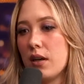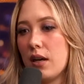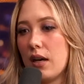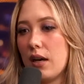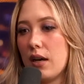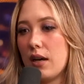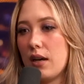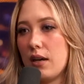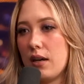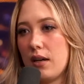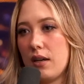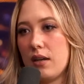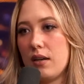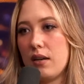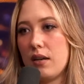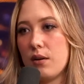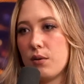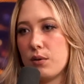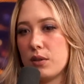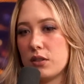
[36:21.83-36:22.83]
Yeah.
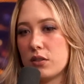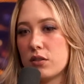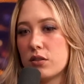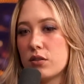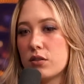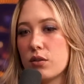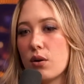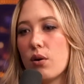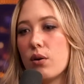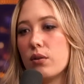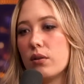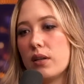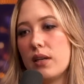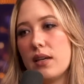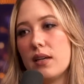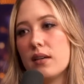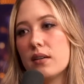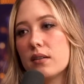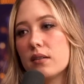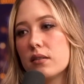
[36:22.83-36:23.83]
And it was
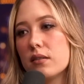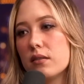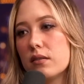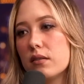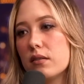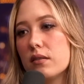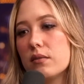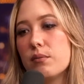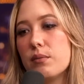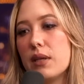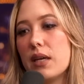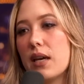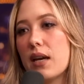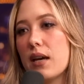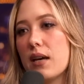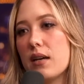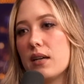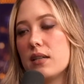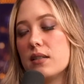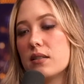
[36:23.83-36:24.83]
solely
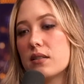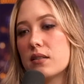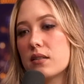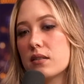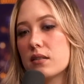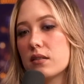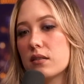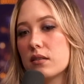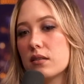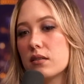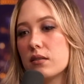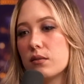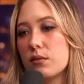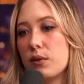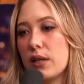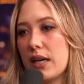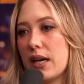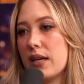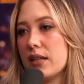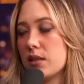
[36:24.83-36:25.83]
because
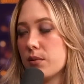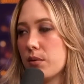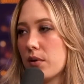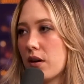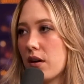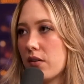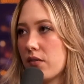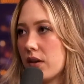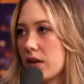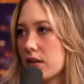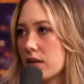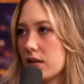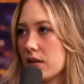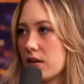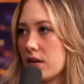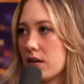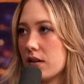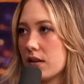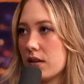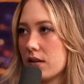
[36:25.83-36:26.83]
we had to put our faith
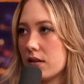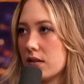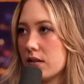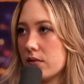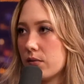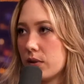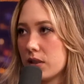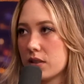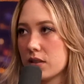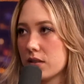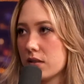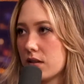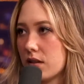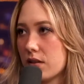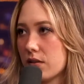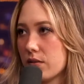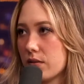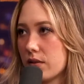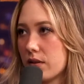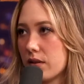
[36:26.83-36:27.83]
in God that we just
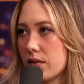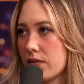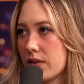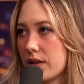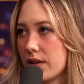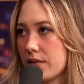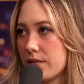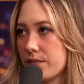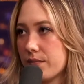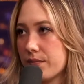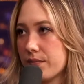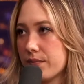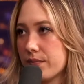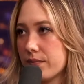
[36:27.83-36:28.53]
got through all of that.